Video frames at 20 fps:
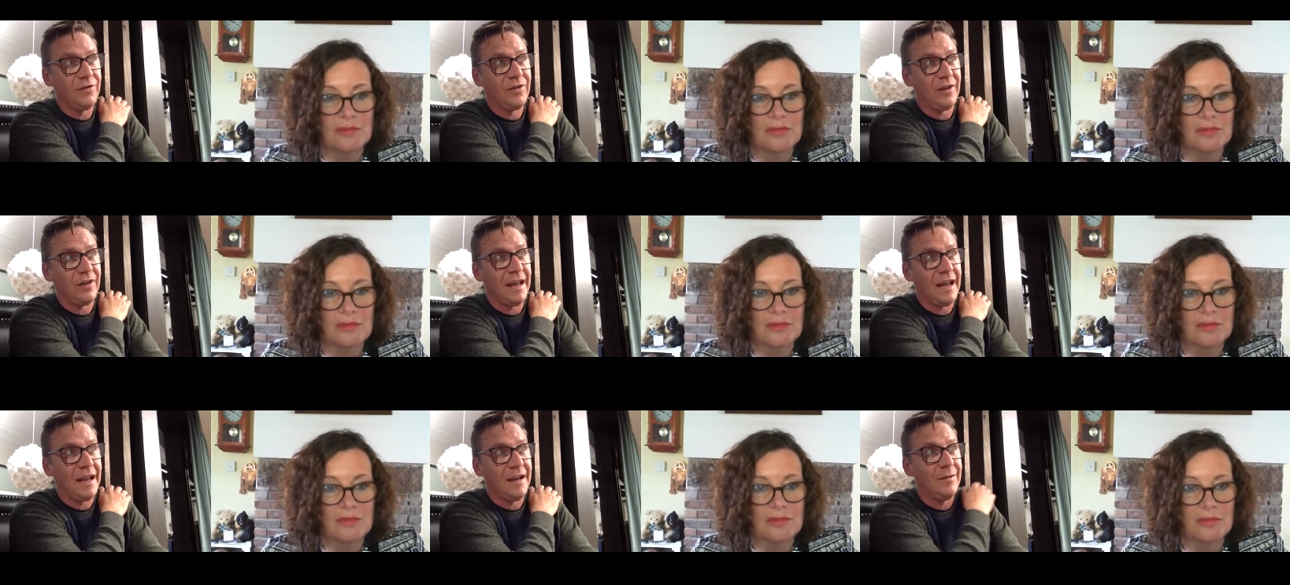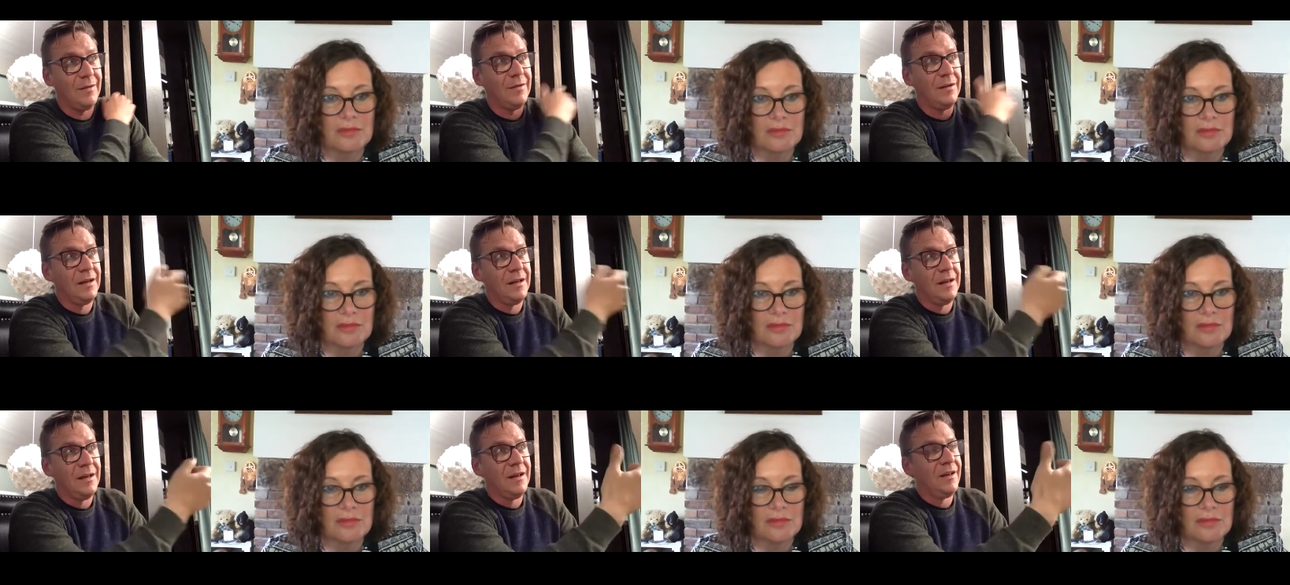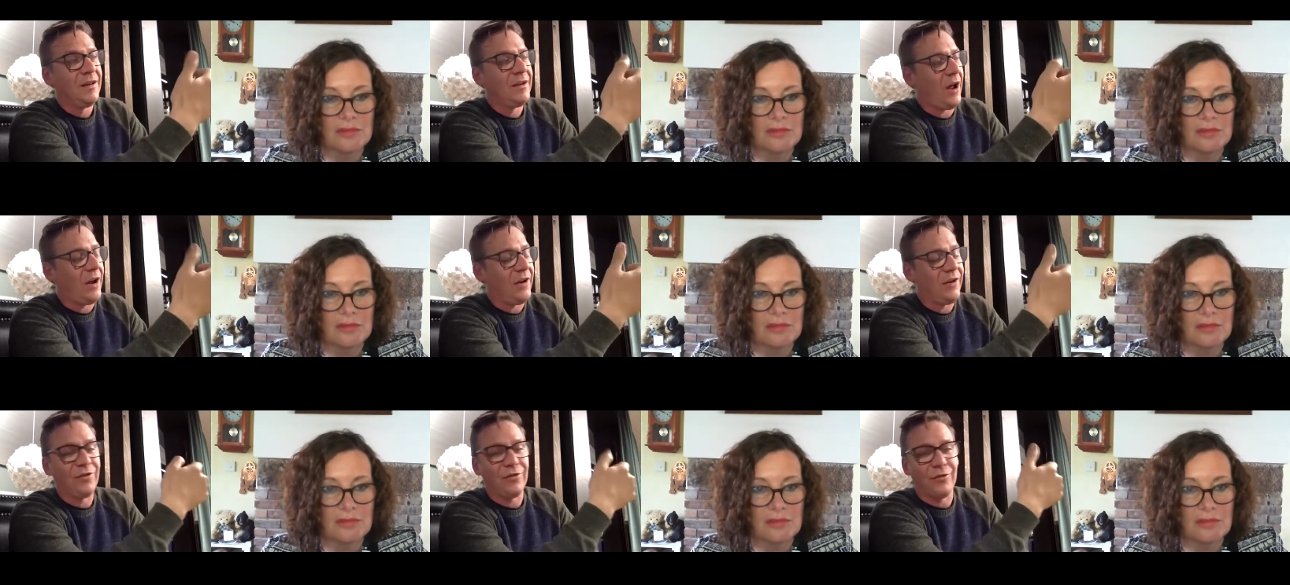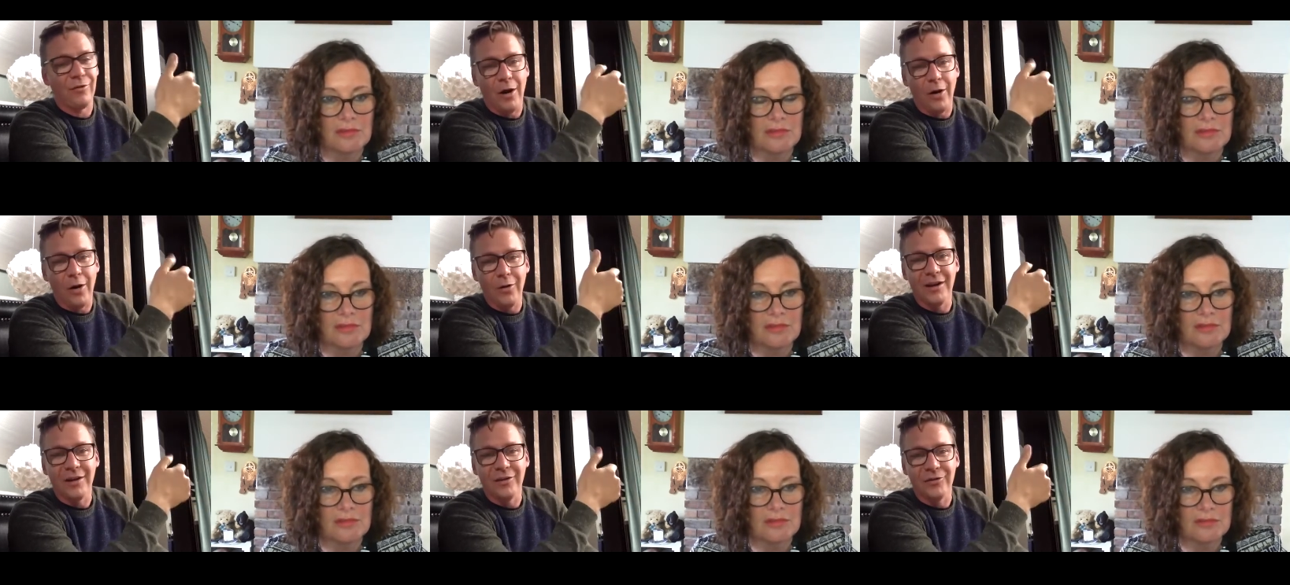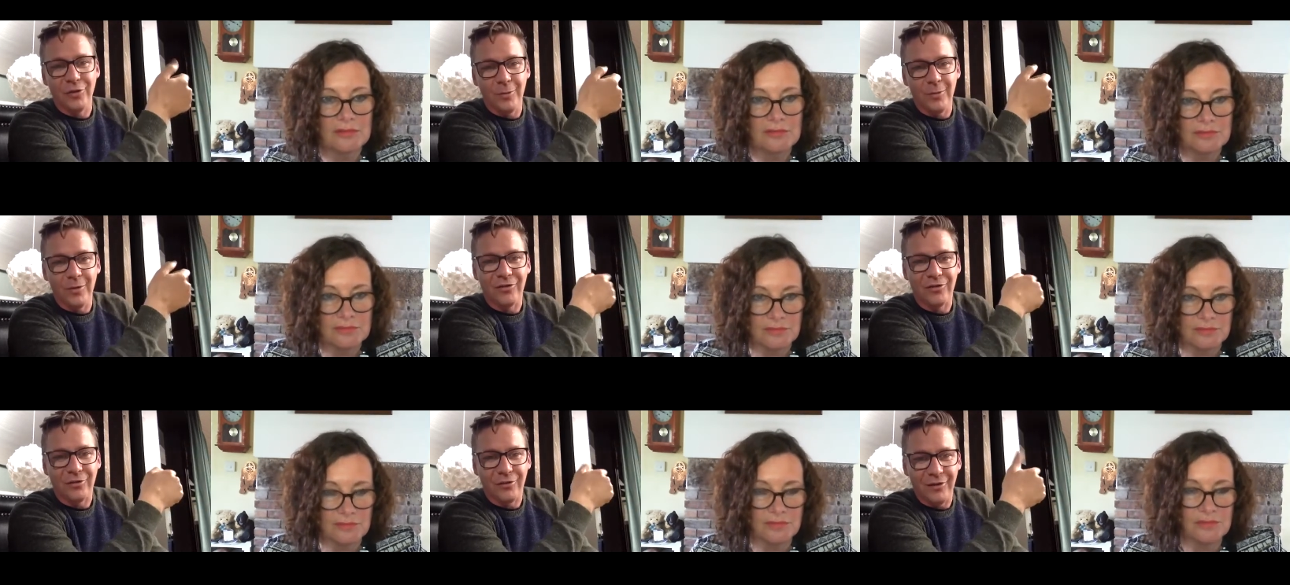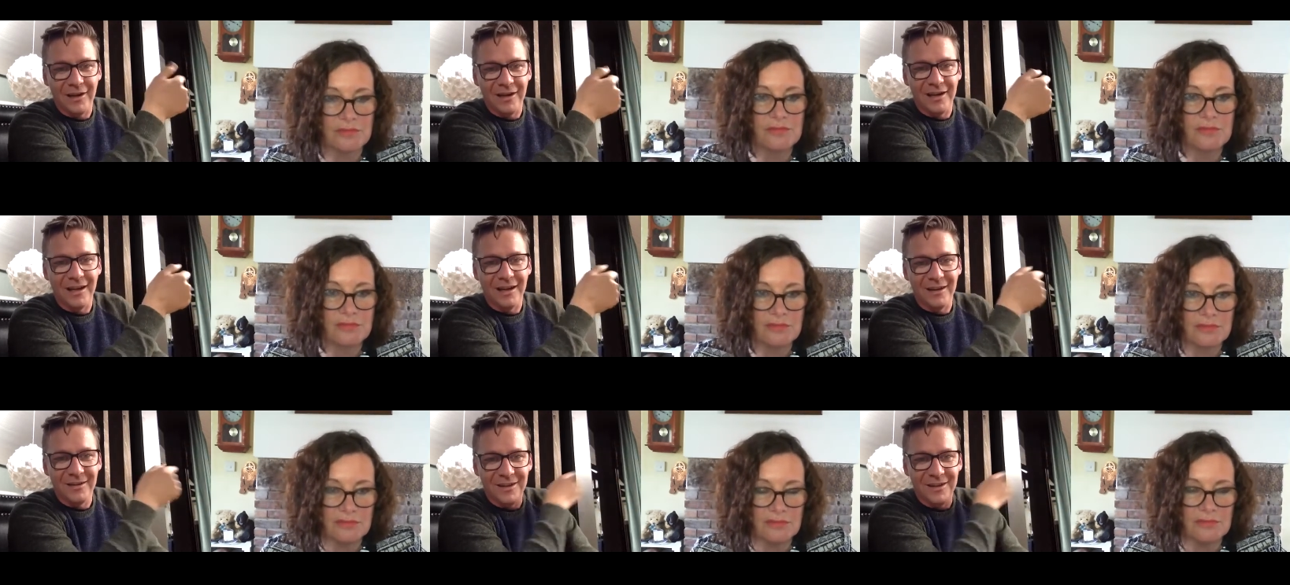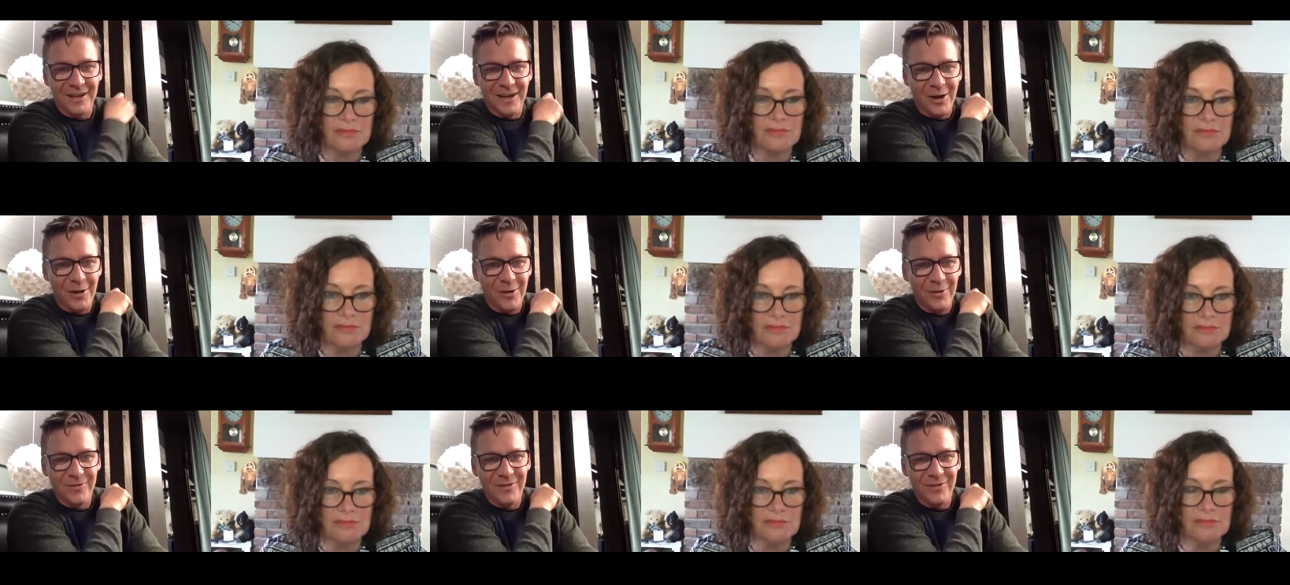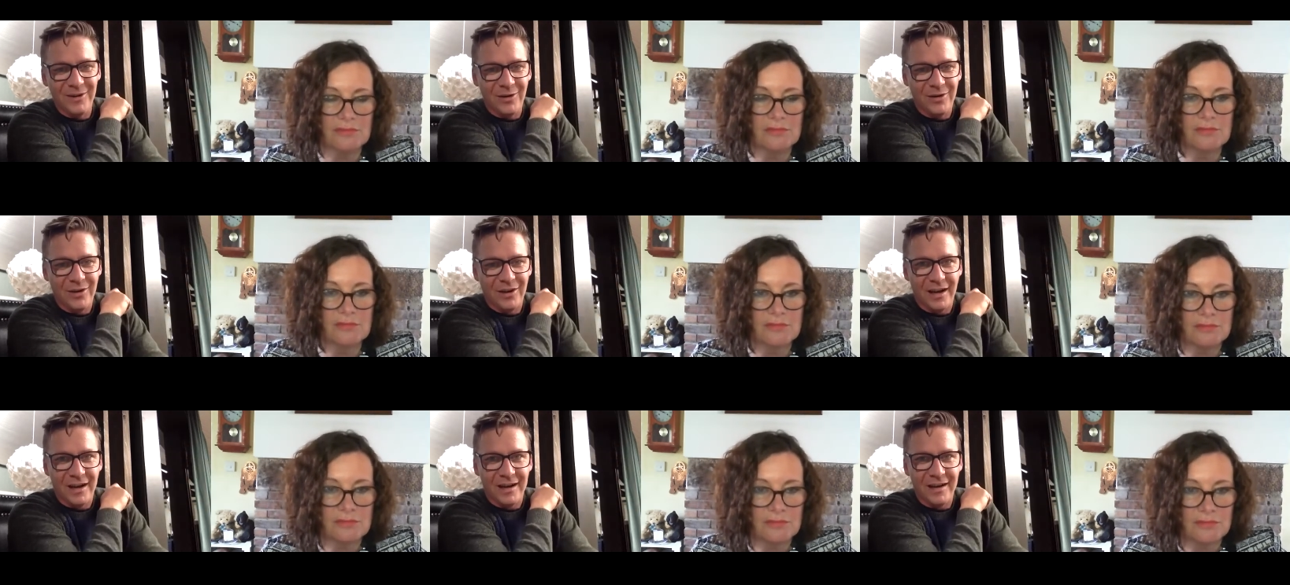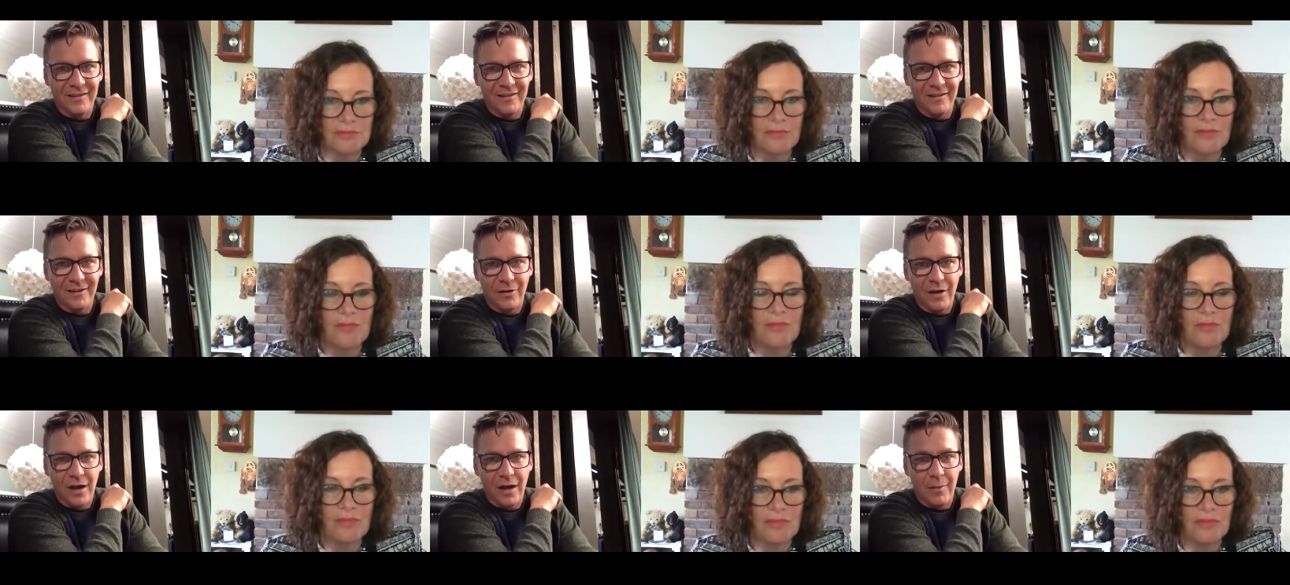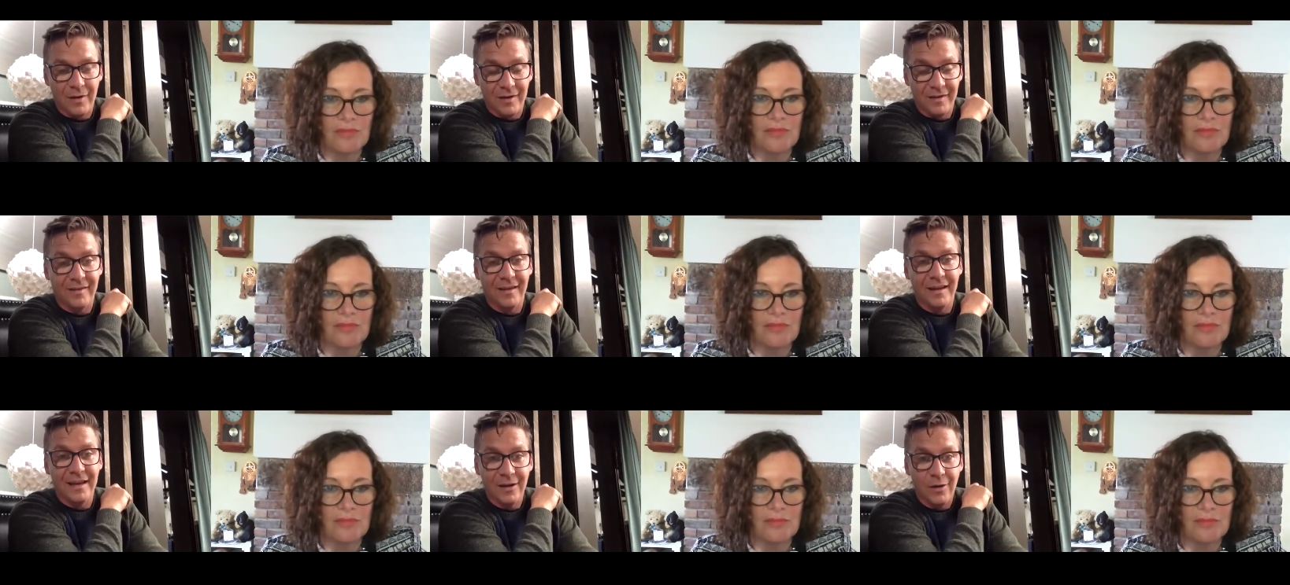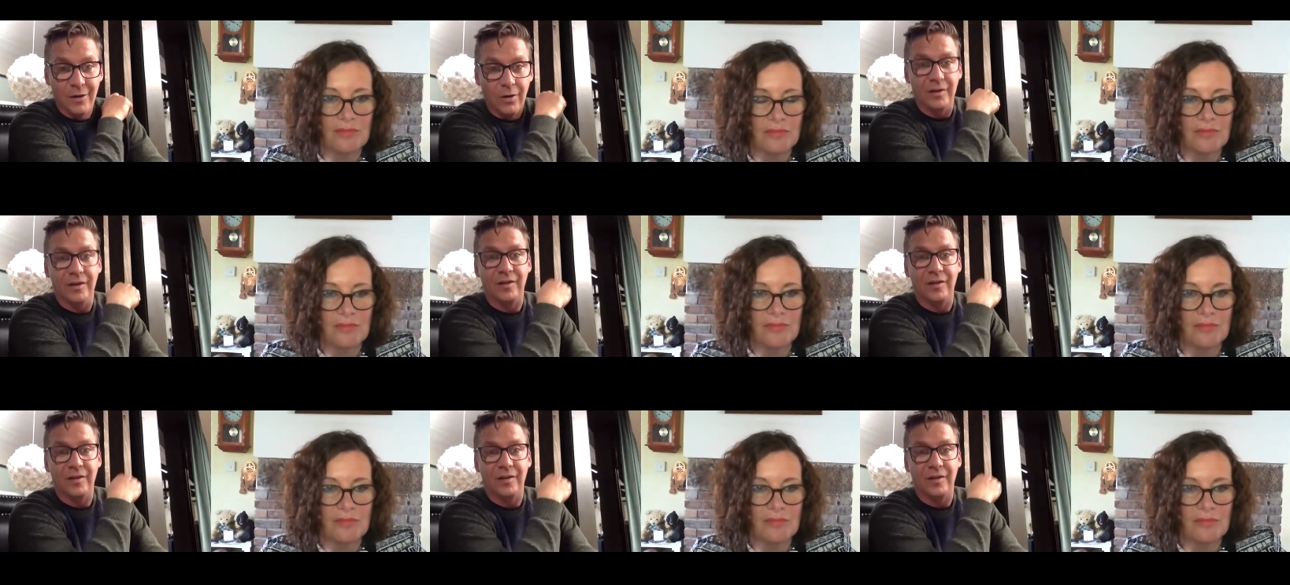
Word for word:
Speaker 1: and then kind of scrolling, double screening, you know, looking at Instagram and seeing all these